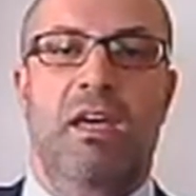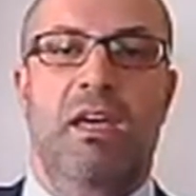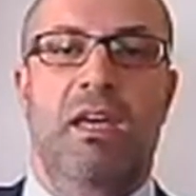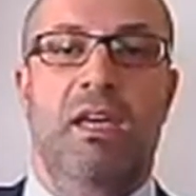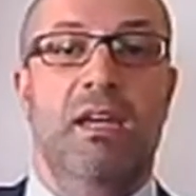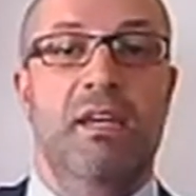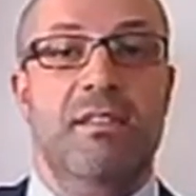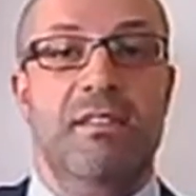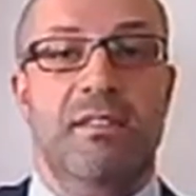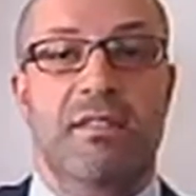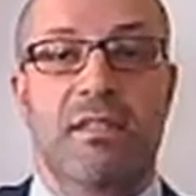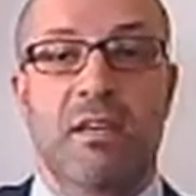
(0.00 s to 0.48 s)

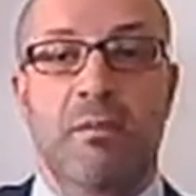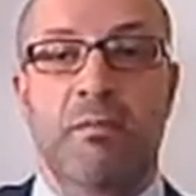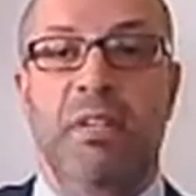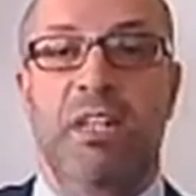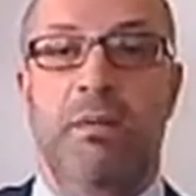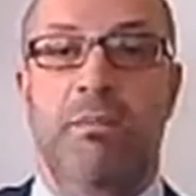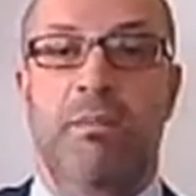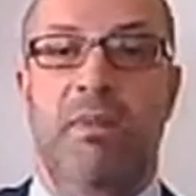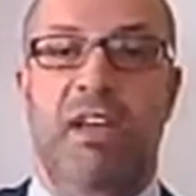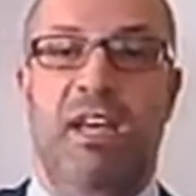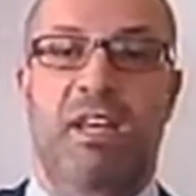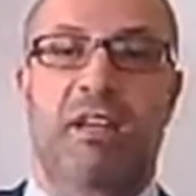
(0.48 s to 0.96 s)
in a
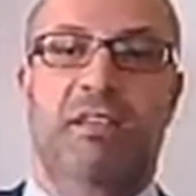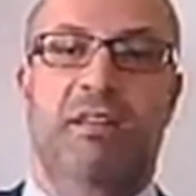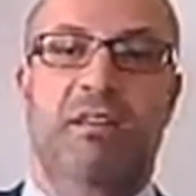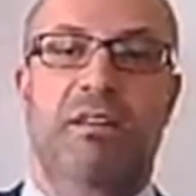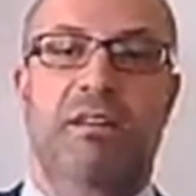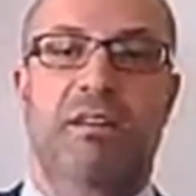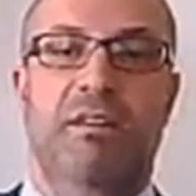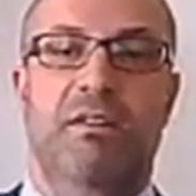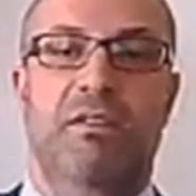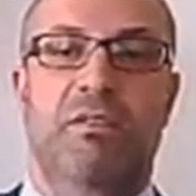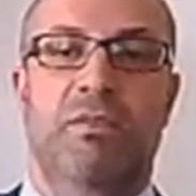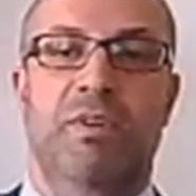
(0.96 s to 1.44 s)
similar
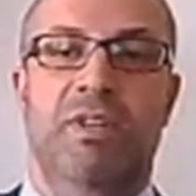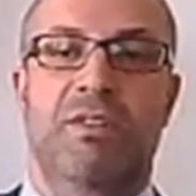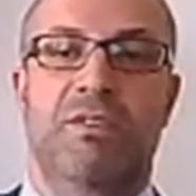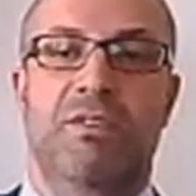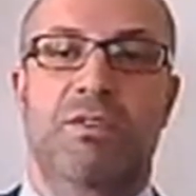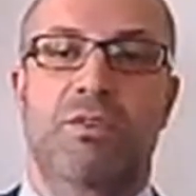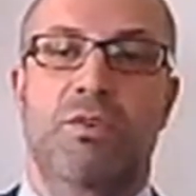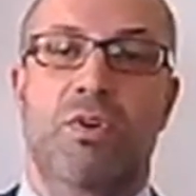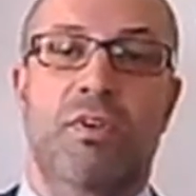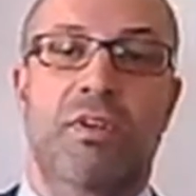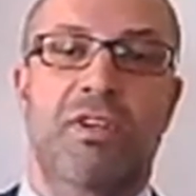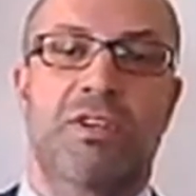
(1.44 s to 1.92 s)
manner
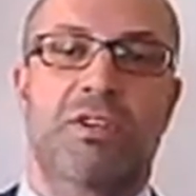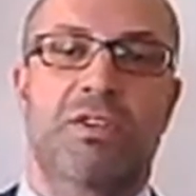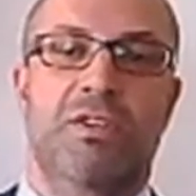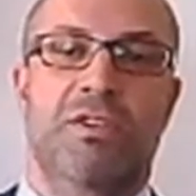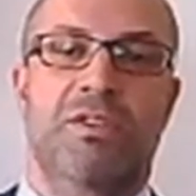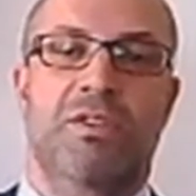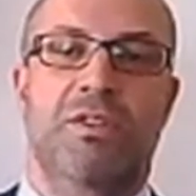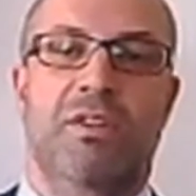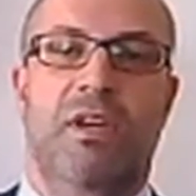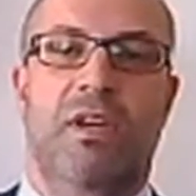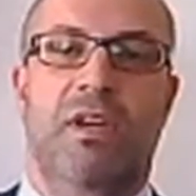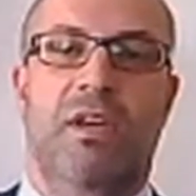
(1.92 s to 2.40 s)
with
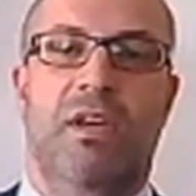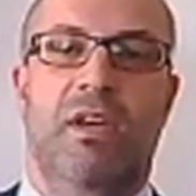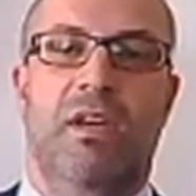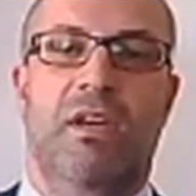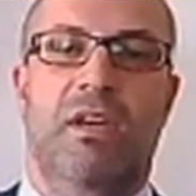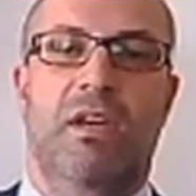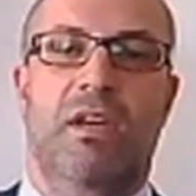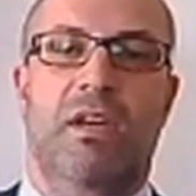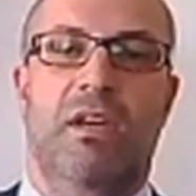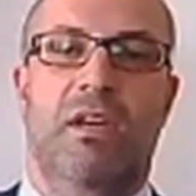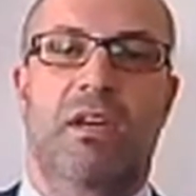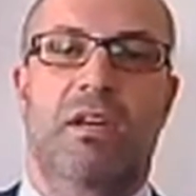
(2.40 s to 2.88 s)
Turkish
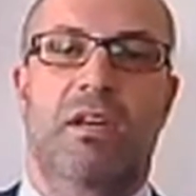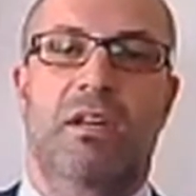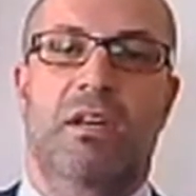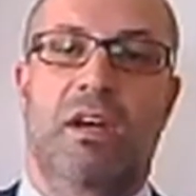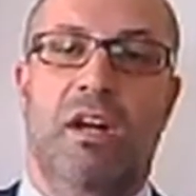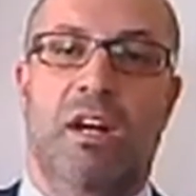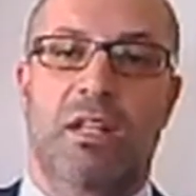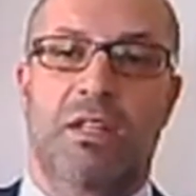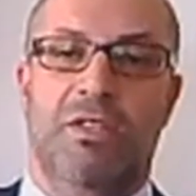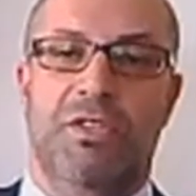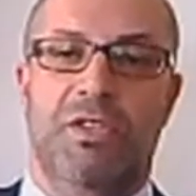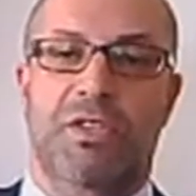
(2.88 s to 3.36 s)
uh,
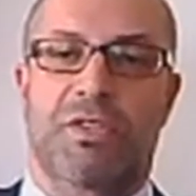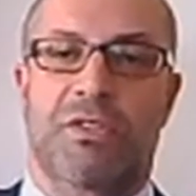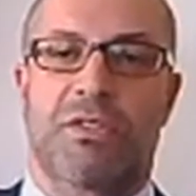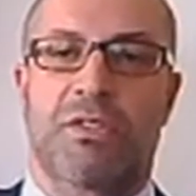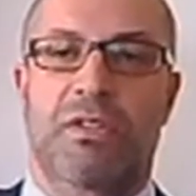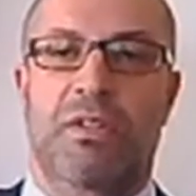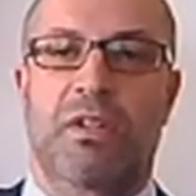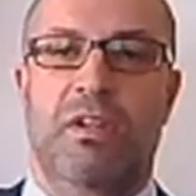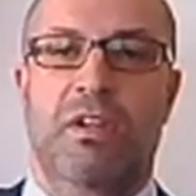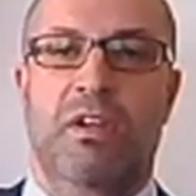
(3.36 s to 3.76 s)
culture.